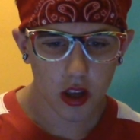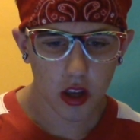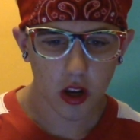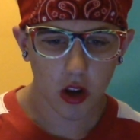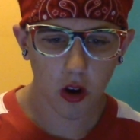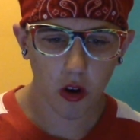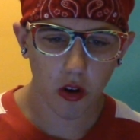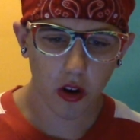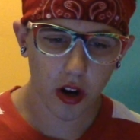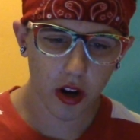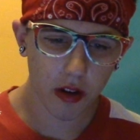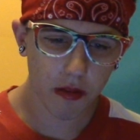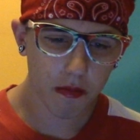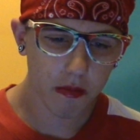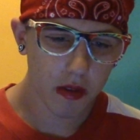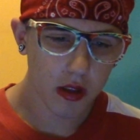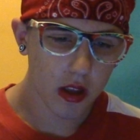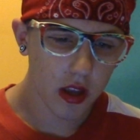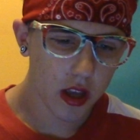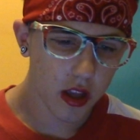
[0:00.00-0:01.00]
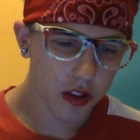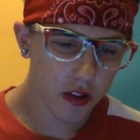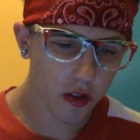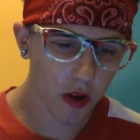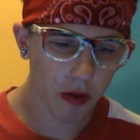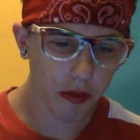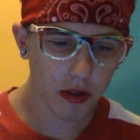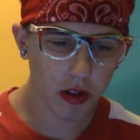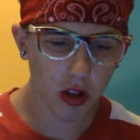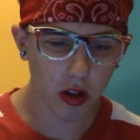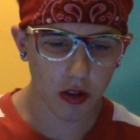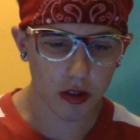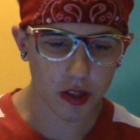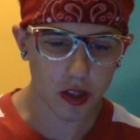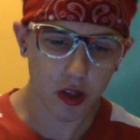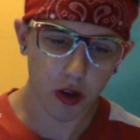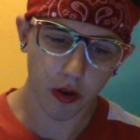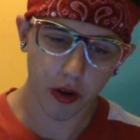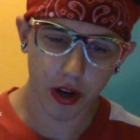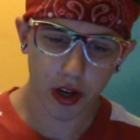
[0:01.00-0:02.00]
Corey. So I was close.
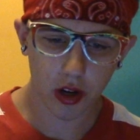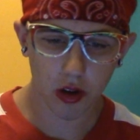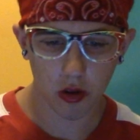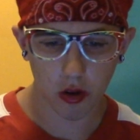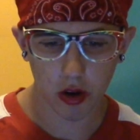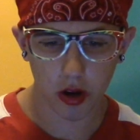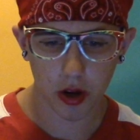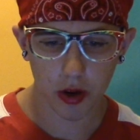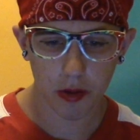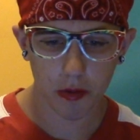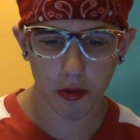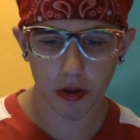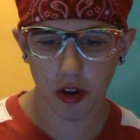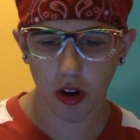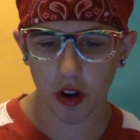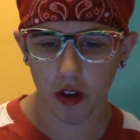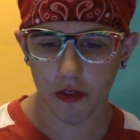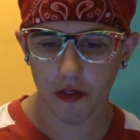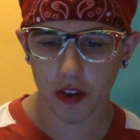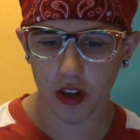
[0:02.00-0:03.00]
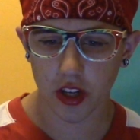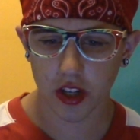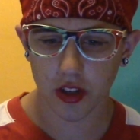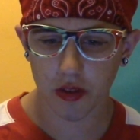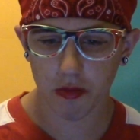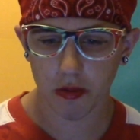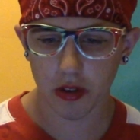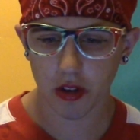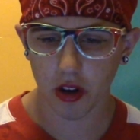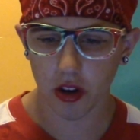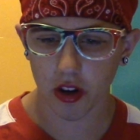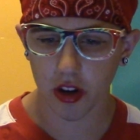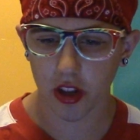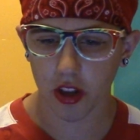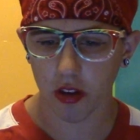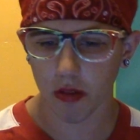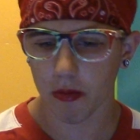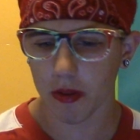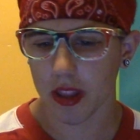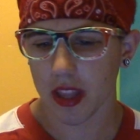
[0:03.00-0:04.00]
Dory, Corey, retarded fish, retarded
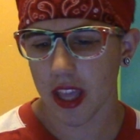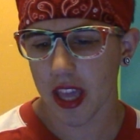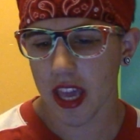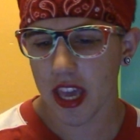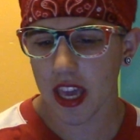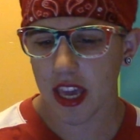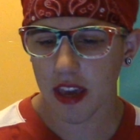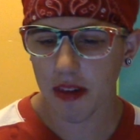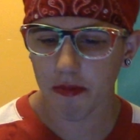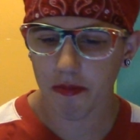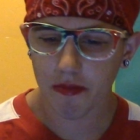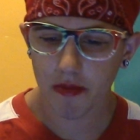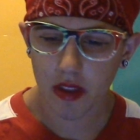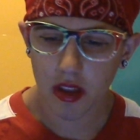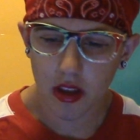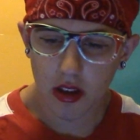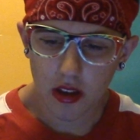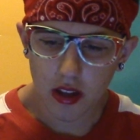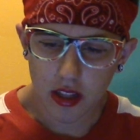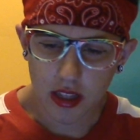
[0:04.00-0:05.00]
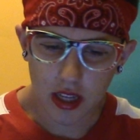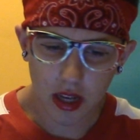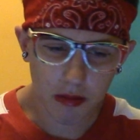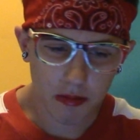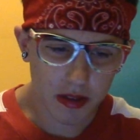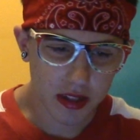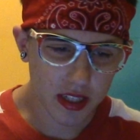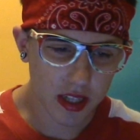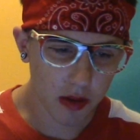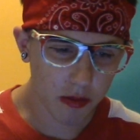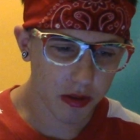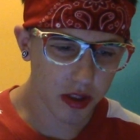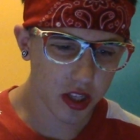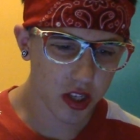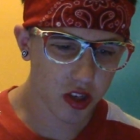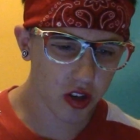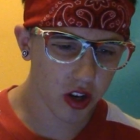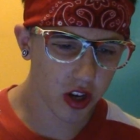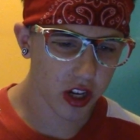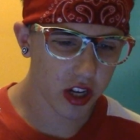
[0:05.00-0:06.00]
human. Eh. Tommy said with a
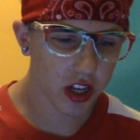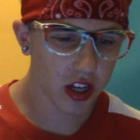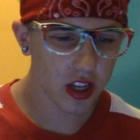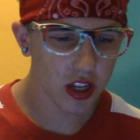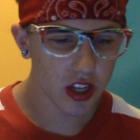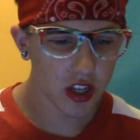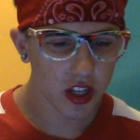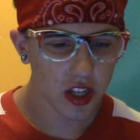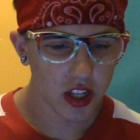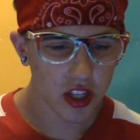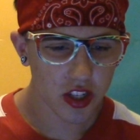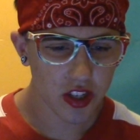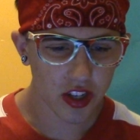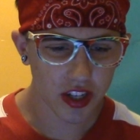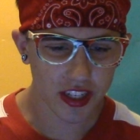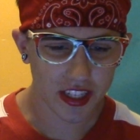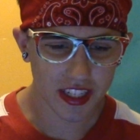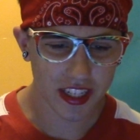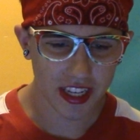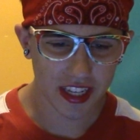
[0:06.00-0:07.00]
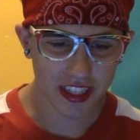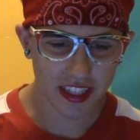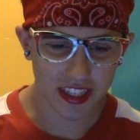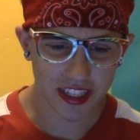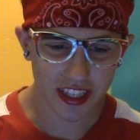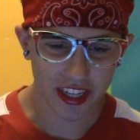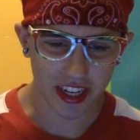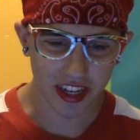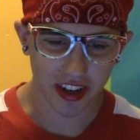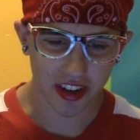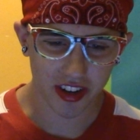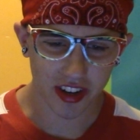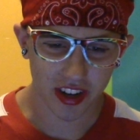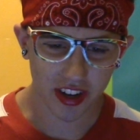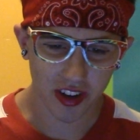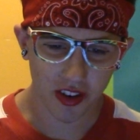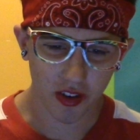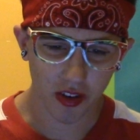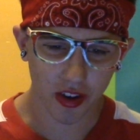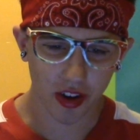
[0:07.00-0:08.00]
shrug. Trace and I snickered,
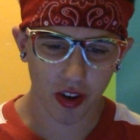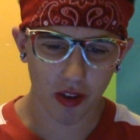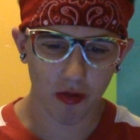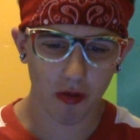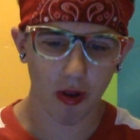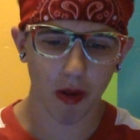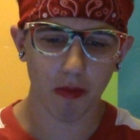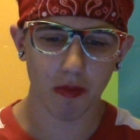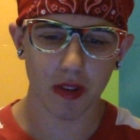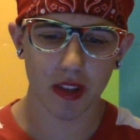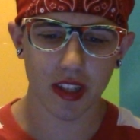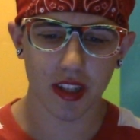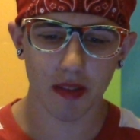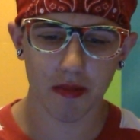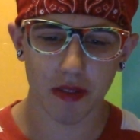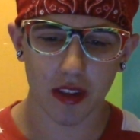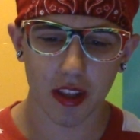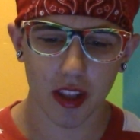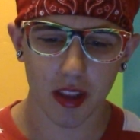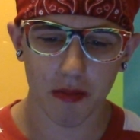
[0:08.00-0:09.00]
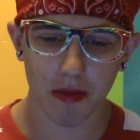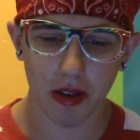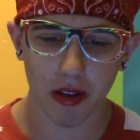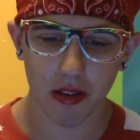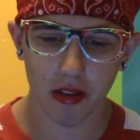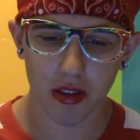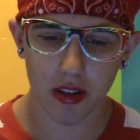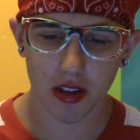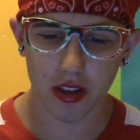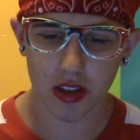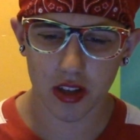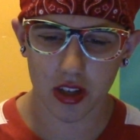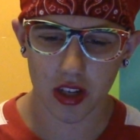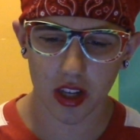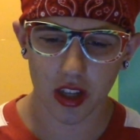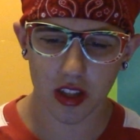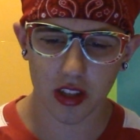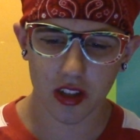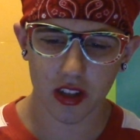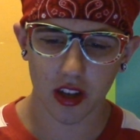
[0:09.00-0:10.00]
and Corey grumbled something about
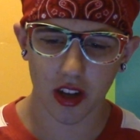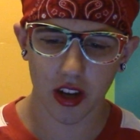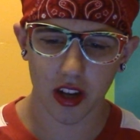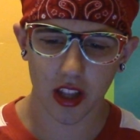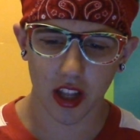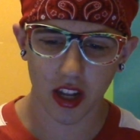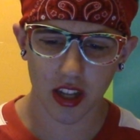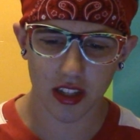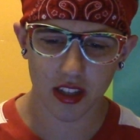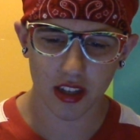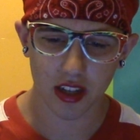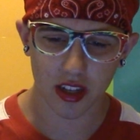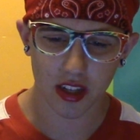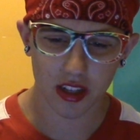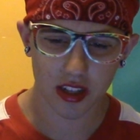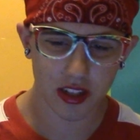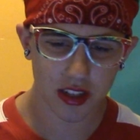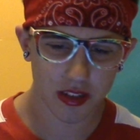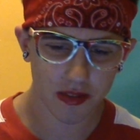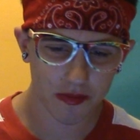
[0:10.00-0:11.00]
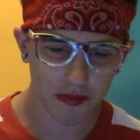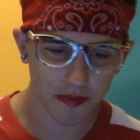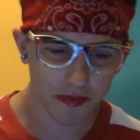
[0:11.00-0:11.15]
chainsaw and hot sauce.